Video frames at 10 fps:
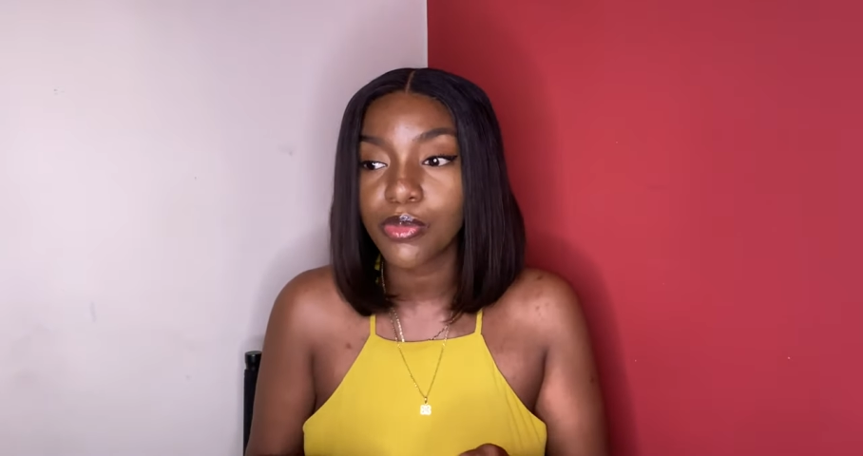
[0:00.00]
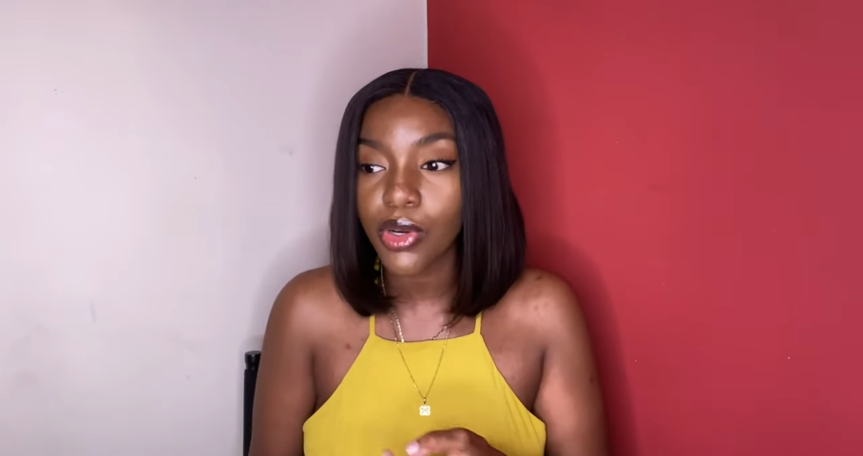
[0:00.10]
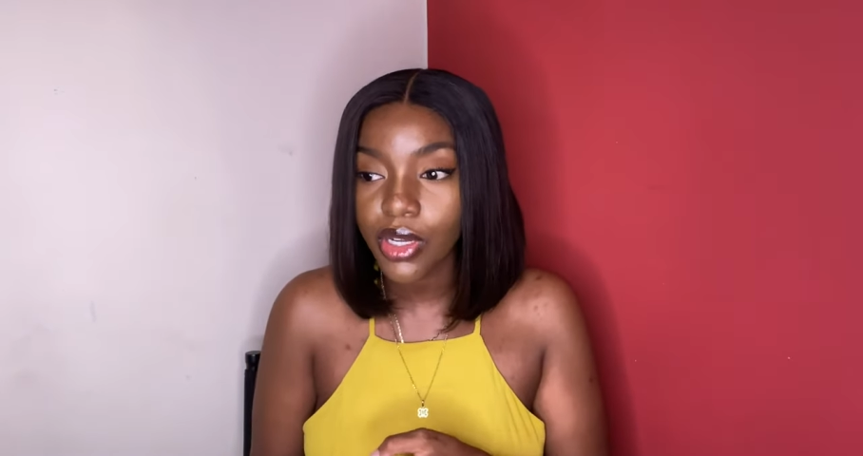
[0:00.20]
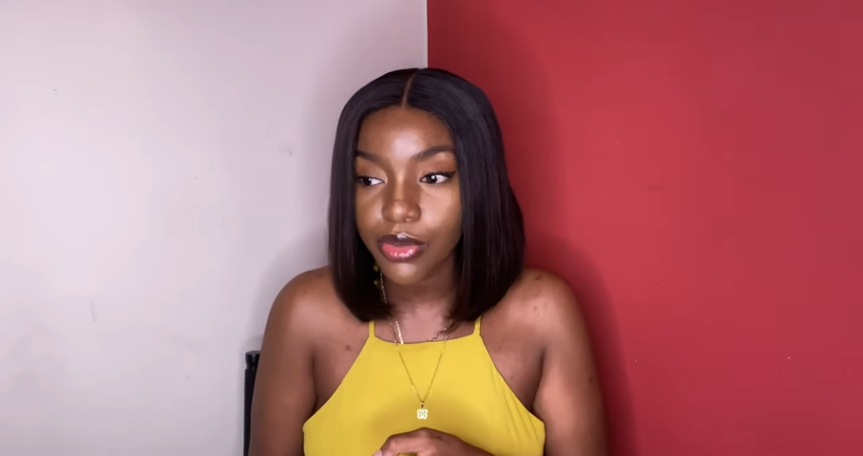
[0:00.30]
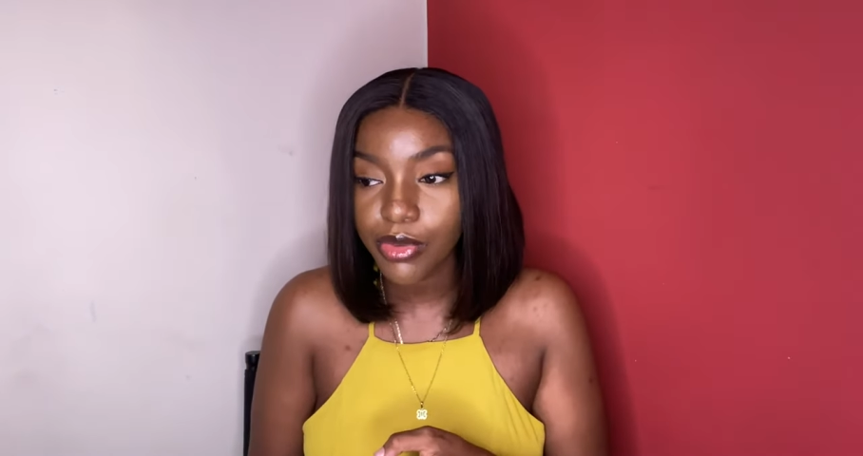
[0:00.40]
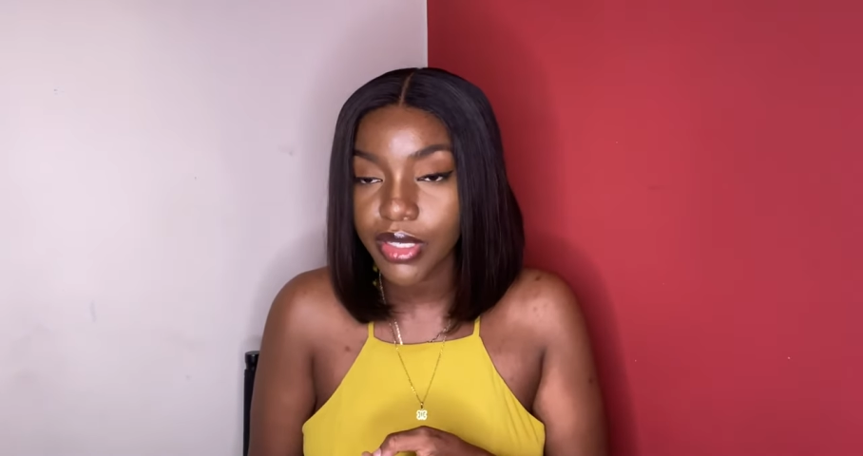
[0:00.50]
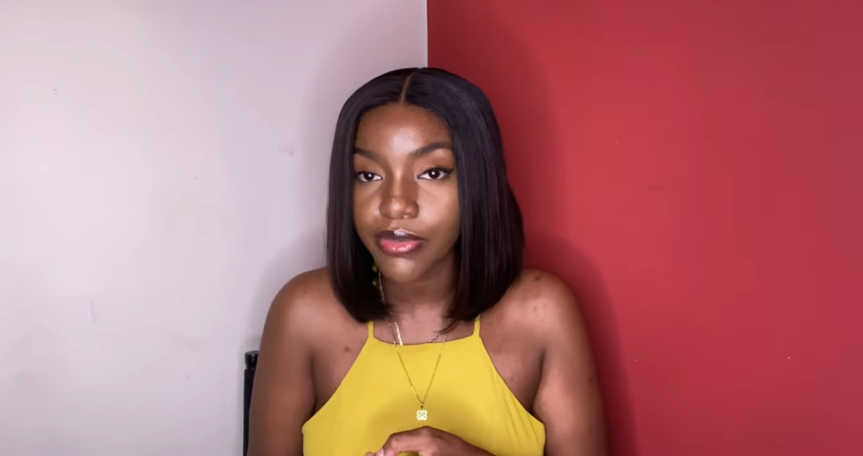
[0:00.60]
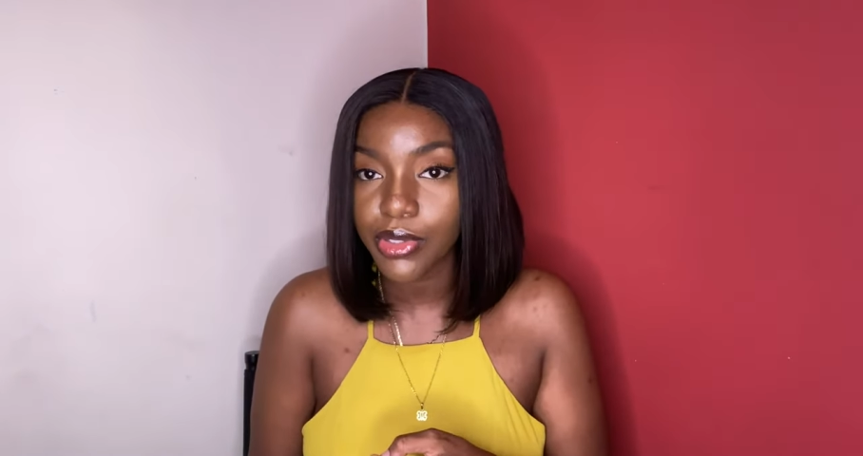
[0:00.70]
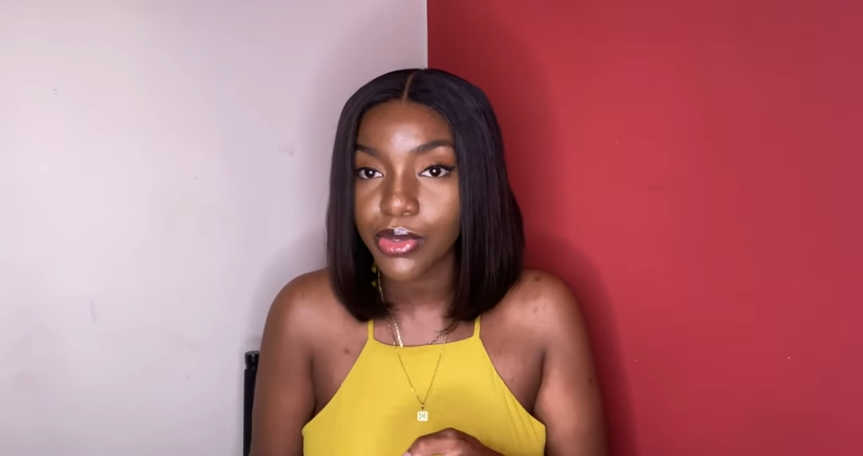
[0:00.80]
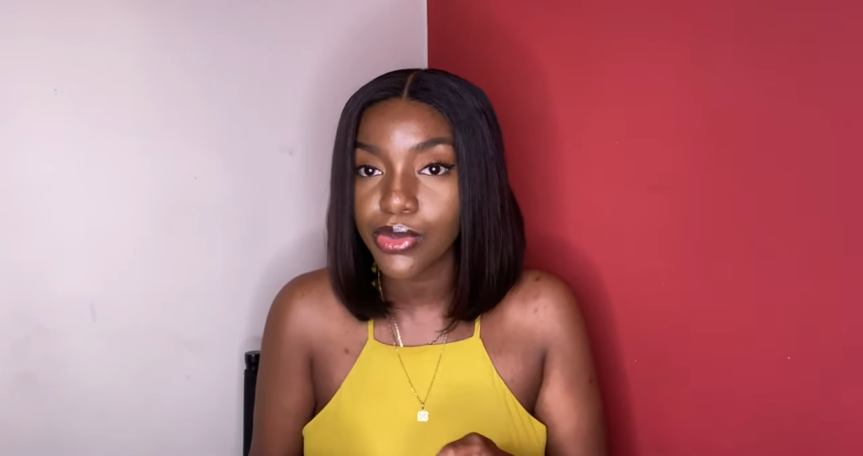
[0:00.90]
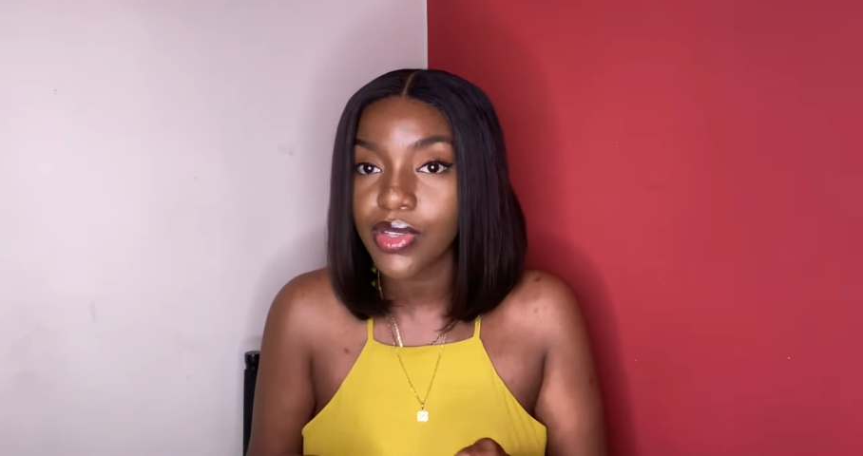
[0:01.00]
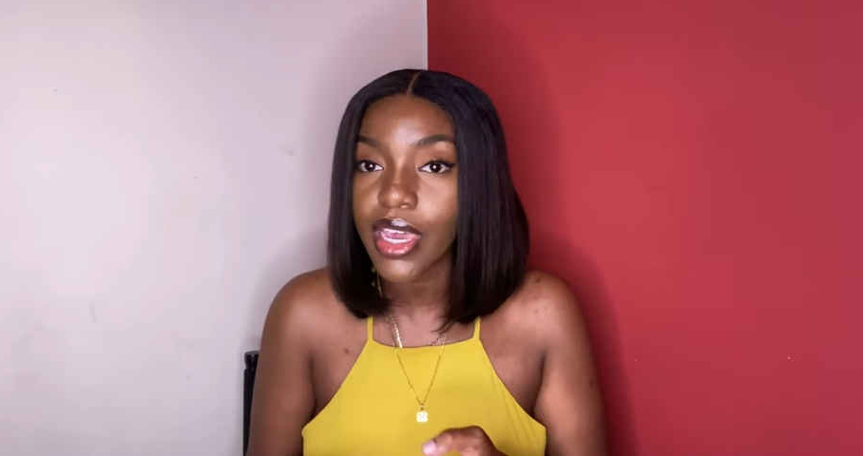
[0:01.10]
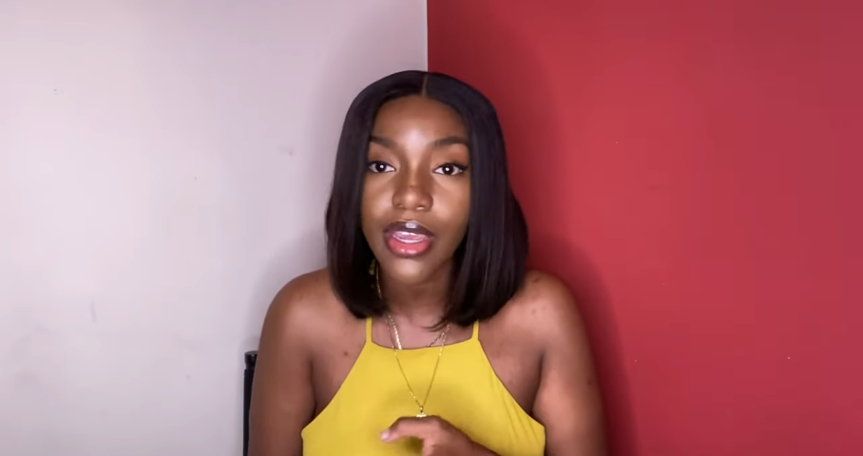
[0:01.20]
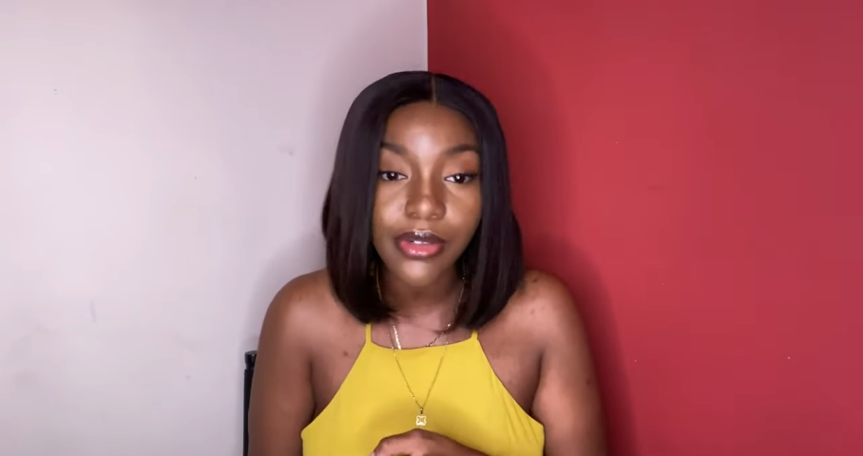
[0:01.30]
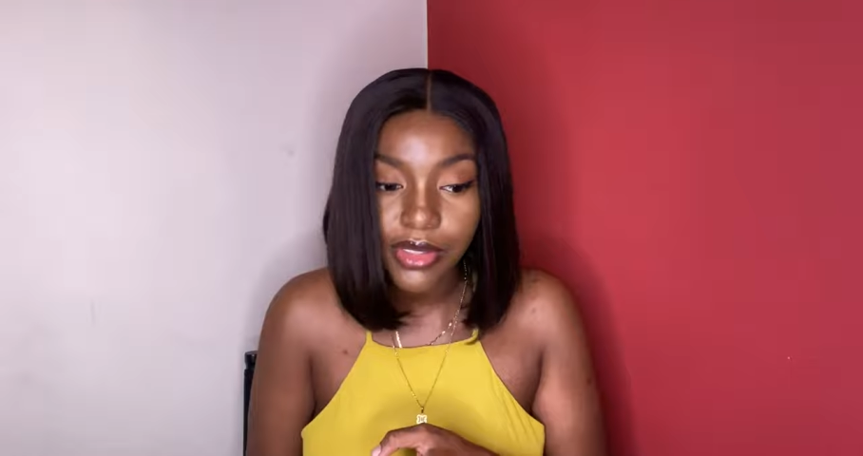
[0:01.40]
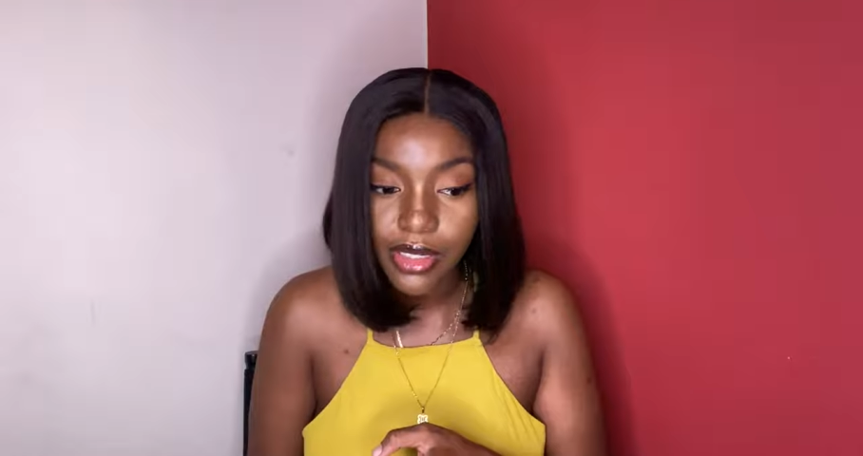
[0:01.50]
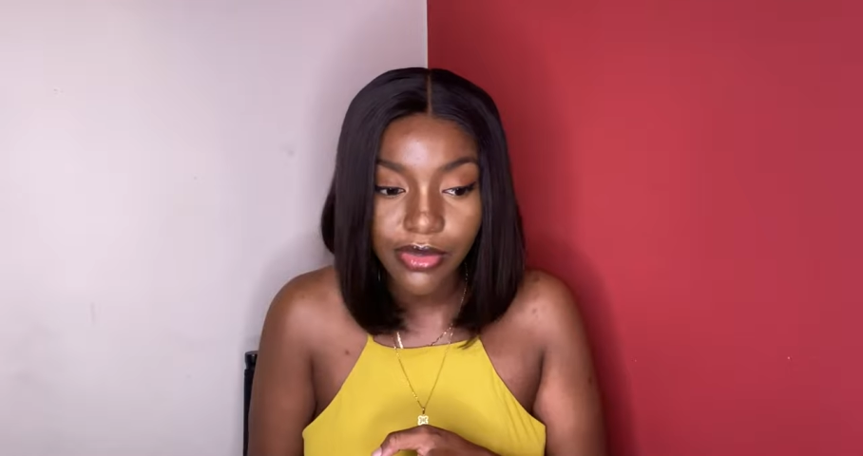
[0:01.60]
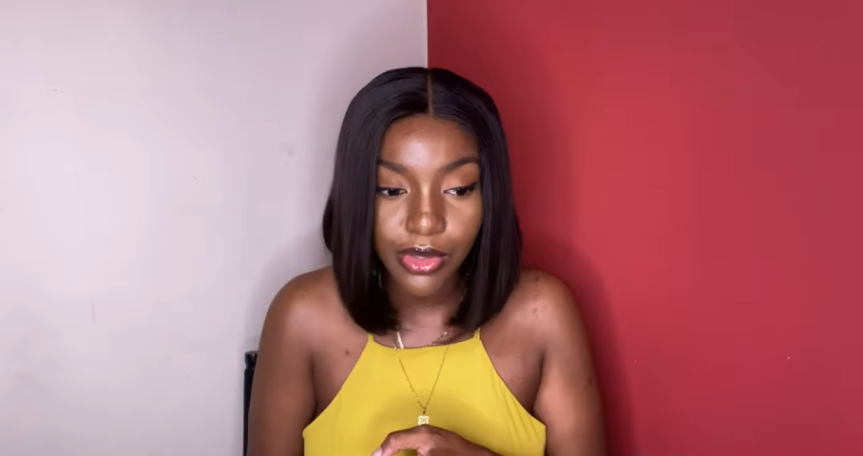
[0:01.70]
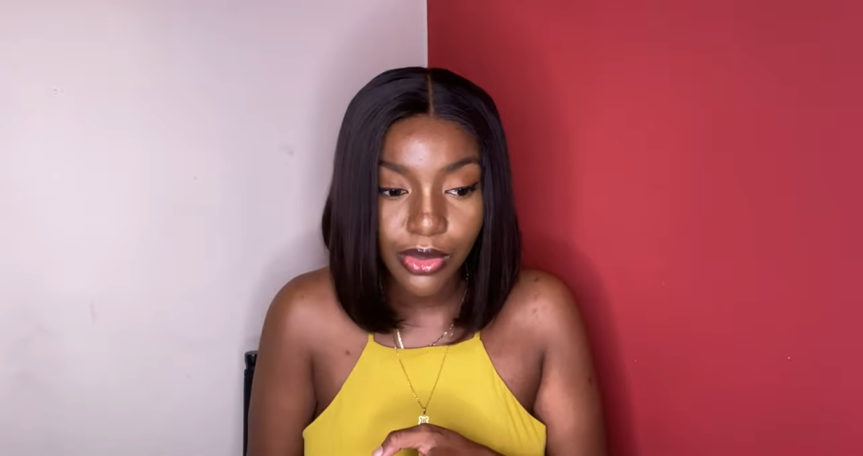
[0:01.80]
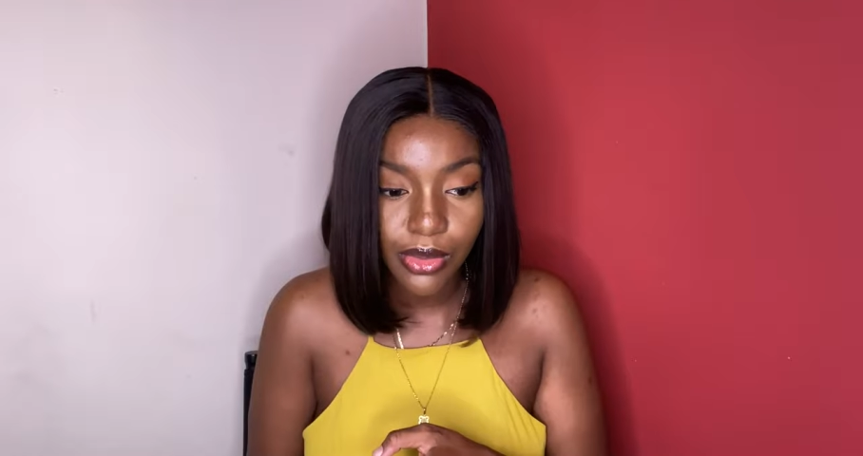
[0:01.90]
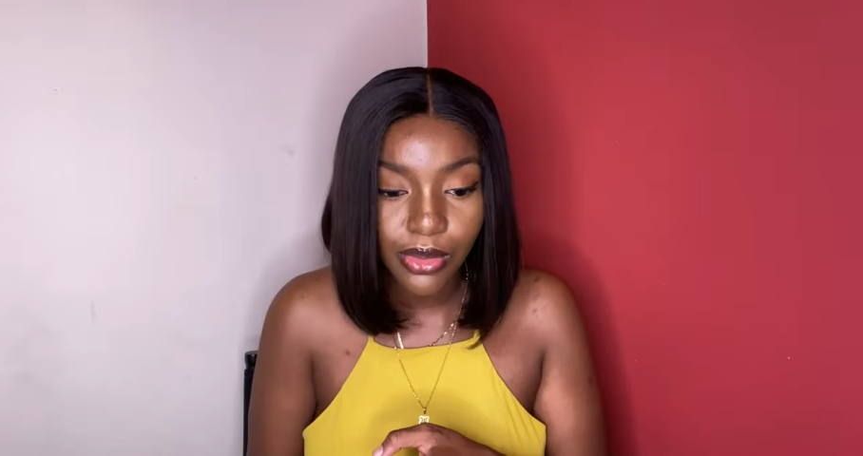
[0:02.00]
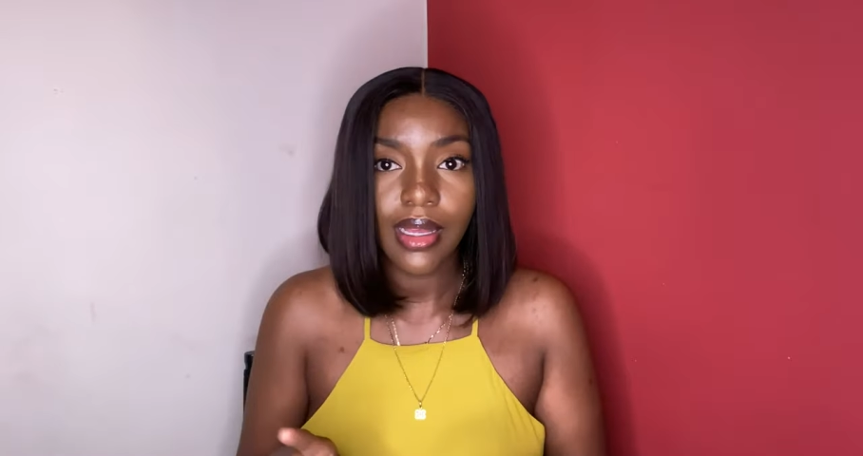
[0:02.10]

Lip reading: product reviews, hair reviews,